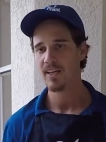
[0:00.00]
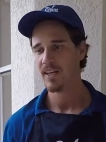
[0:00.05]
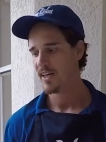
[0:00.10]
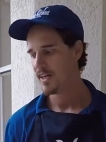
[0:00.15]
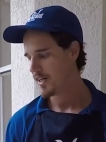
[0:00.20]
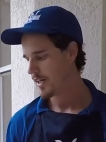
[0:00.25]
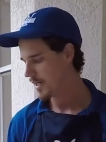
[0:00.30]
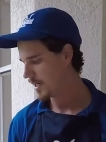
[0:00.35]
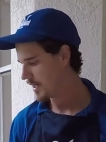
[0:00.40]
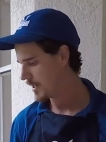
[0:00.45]

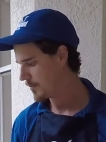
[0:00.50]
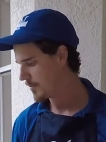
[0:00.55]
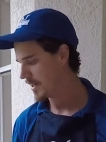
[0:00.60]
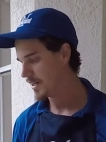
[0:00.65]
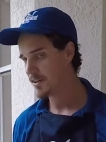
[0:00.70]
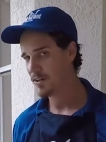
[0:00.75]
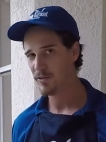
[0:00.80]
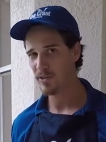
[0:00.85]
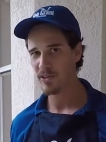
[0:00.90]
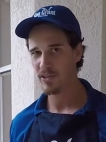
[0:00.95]

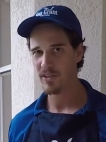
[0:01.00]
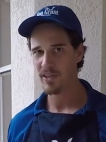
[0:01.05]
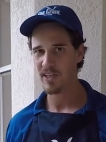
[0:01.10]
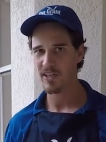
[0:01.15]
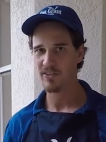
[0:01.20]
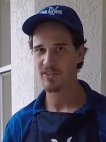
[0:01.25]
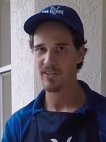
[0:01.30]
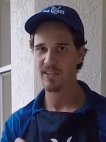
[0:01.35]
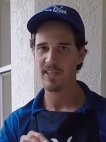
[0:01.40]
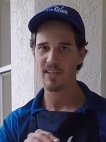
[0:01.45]
My grill
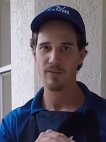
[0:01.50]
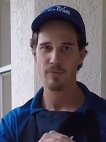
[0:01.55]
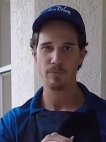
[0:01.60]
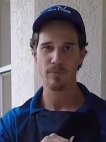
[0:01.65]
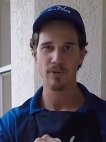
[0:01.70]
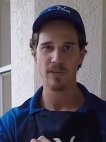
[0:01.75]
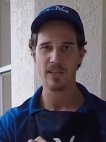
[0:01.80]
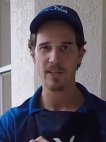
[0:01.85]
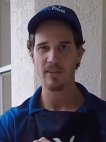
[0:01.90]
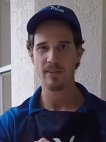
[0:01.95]
actually has
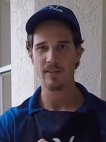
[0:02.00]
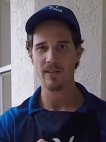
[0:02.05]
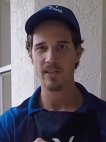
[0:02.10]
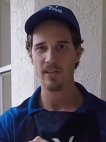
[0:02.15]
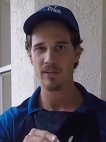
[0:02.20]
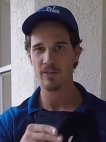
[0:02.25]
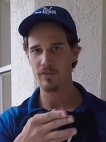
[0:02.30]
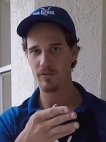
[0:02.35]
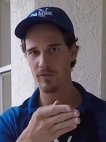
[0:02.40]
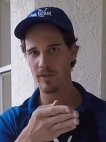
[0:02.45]
pretty
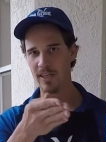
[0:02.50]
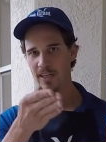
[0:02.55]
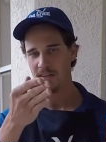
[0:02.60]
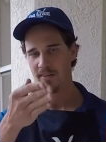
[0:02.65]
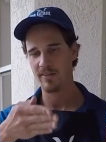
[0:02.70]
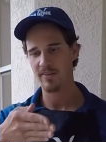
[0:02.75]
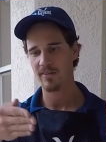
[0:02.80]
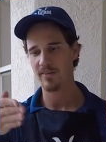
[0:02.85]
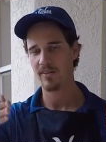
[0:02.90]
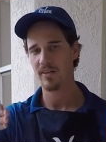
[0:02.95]
thin
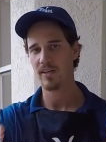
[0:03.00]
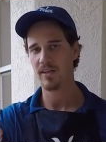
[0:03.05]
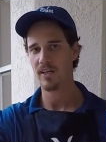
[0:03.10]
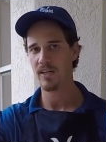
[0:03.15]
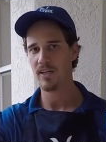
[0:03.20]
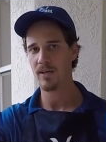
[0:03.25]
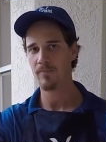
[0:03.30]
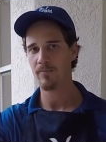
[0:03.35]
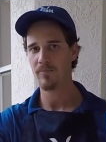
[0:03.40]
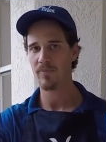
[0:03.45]
grates,
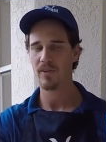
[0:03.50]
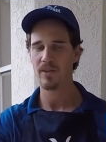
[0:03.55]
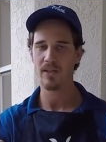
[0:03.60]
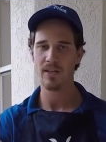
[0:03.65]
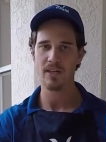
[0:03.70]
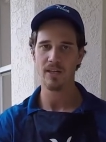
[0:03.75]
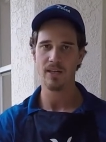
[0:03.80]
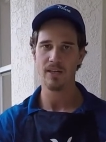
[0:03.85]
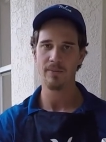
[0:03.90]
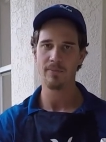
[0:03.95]

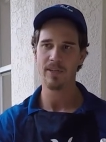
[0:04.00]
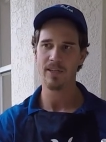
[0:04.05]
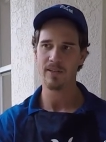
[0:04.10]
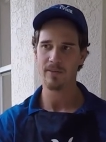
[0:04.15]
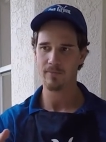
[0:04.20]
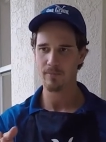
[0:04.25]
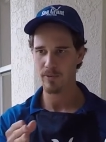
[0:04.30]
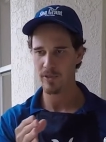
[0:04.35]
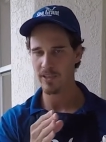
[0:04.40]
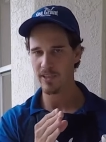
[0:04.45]
I
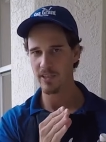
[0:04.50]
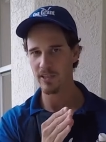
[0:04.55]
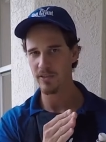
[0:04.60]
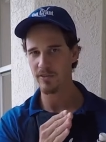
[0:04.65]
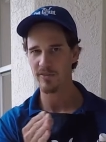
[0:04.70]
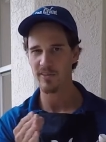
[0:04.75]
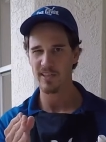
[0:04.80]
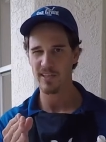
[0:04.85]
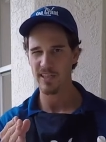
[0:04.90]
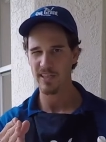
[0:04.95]
mean pretty
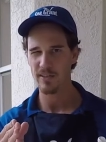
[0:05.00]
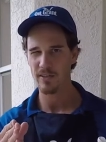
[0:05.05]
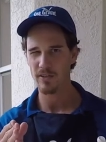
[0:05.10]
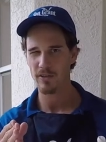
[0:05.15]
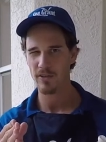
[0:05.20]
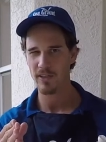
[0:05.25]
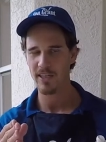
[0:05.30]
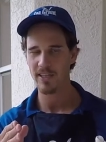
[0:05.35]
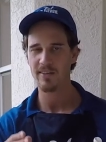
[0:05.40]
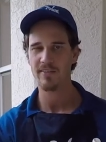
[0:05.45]
close together
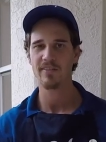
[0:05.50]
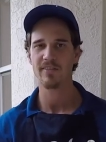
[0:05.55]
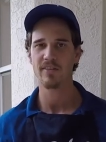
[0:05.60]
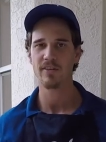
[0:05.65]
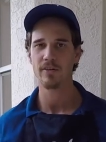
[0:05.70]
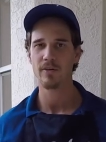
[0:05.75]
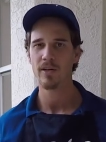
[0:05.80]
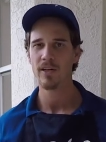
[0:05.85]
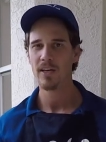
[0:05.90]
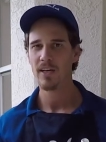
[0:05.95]
grates,
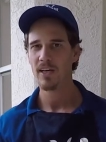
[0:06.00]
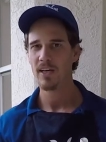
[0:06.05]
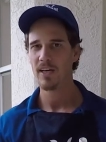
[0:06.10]
so